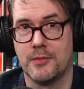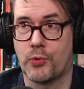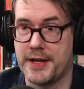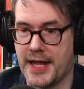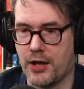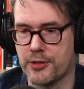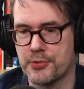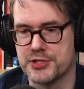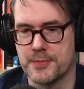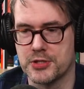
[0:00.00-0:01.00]
Right now, the
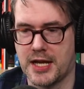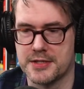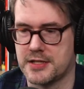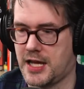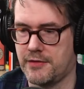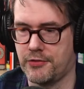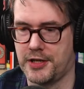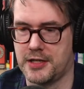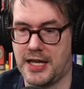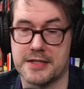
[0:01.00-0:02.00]
perception has to have
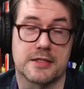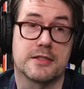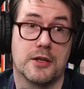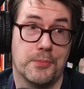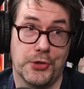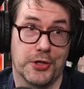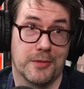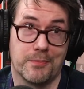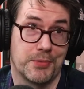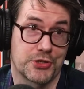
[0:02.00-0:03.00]
like, it has to see a
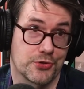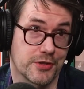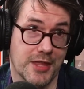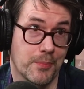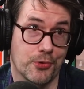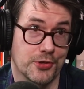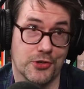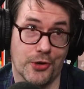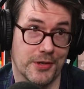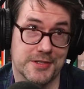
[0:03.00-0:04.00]
million pictures of that bird to
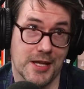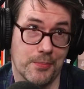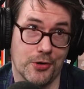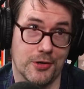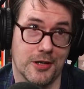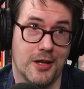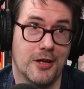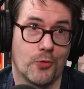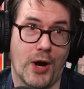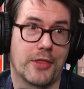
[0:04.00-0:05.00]
know it's that bird
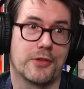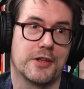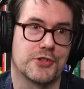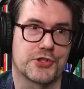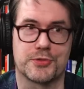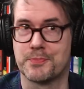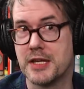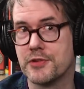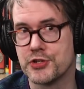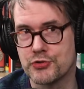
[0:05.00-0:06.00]
rather than just
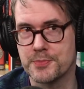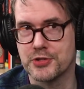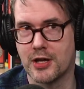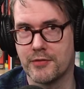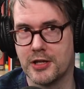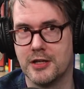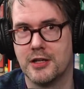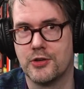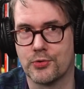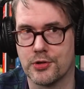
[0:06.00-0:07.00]
give a description of it
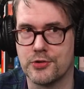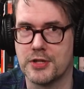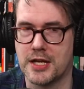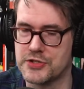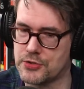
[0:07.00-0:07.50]
in order to do that.